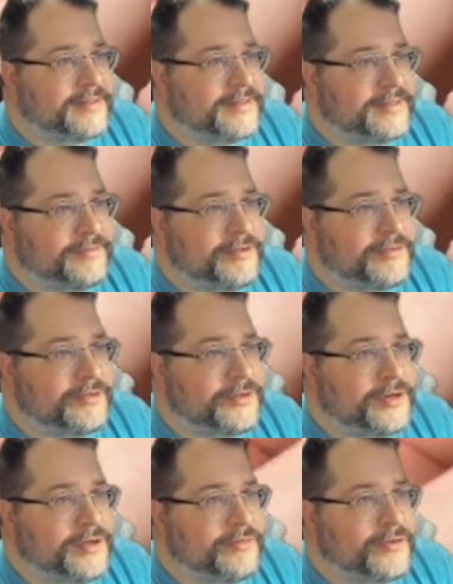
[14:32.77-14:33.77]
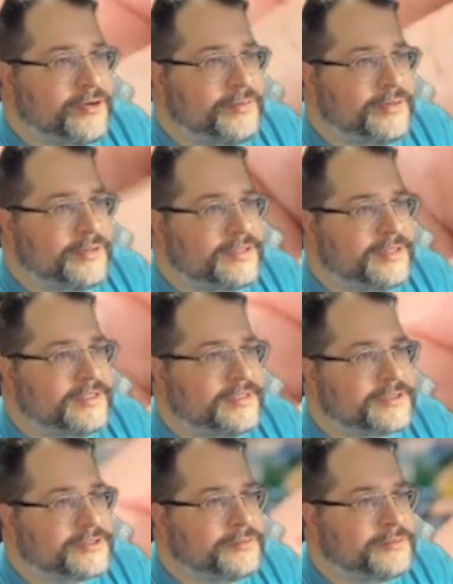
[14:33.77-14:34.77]
I never opened
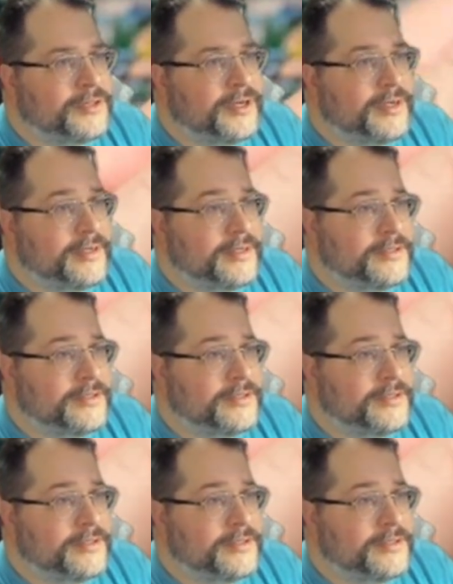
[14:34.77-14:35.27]
these, so I'm gonna